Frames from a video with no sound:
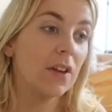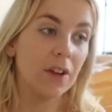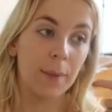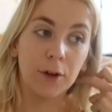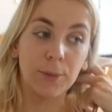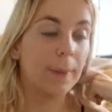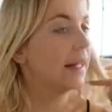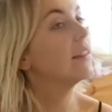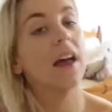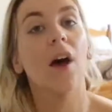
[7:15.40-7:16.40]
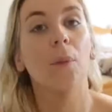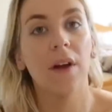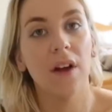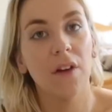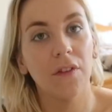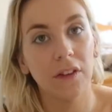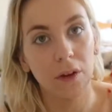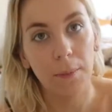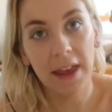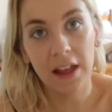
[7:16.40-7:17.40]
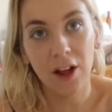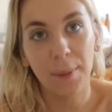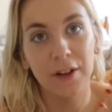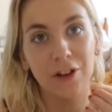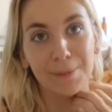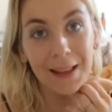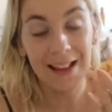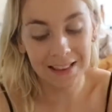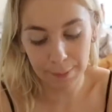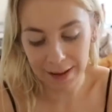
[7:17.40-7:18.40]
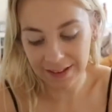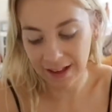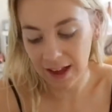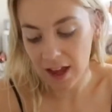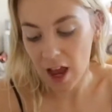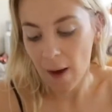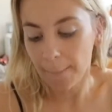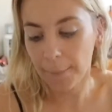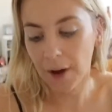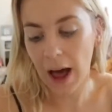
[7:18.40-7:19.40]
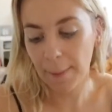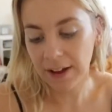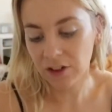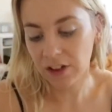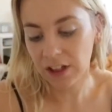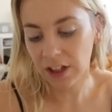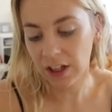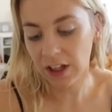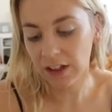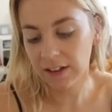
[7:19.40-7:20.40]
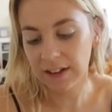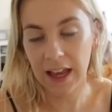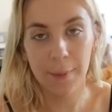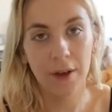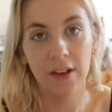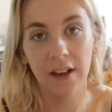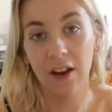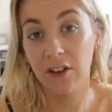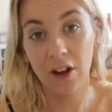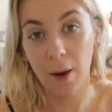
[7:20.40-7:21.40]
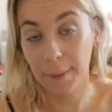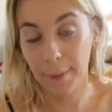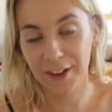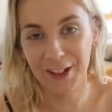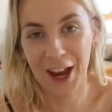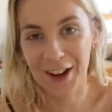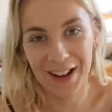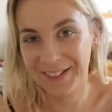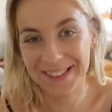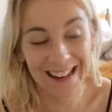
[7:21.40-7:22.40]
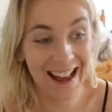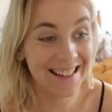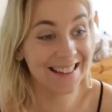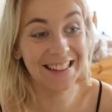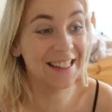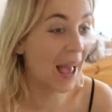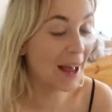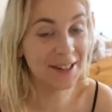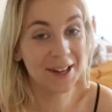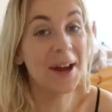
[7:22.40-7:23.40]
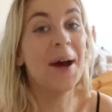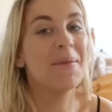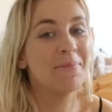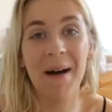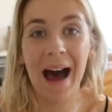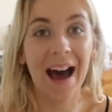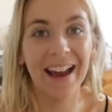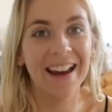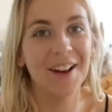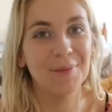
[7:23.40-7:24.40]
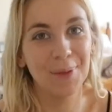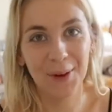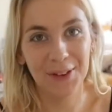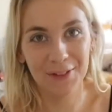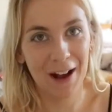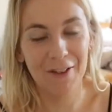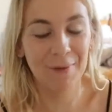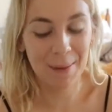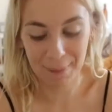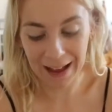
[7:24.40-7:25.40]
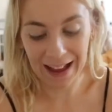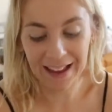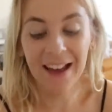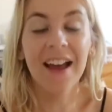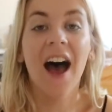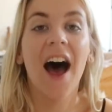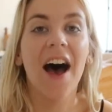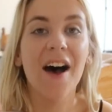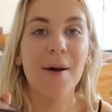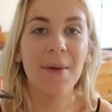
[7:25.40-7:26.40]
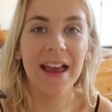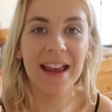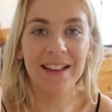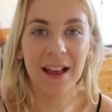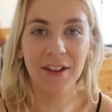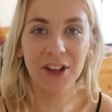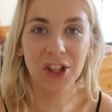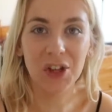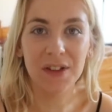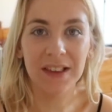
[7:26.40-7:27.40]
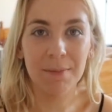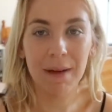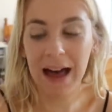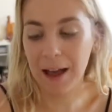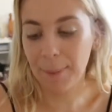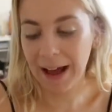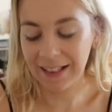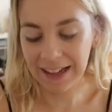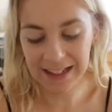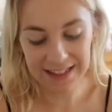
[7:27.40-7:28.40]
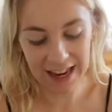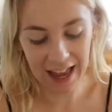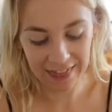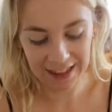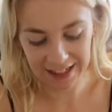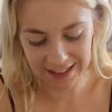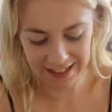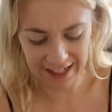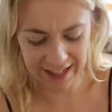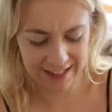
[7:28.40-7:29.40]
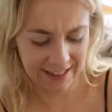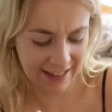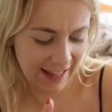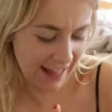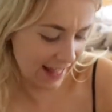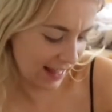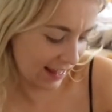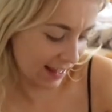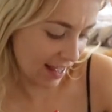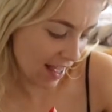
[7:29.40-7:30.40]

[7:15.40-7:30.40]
so much better with your makeup. It just blends better. But I'm actually gonna today, because I just can't be bothered to go downstairs and get my bronzer out of my bag, is I'm gonna use the MAC palette, and this is the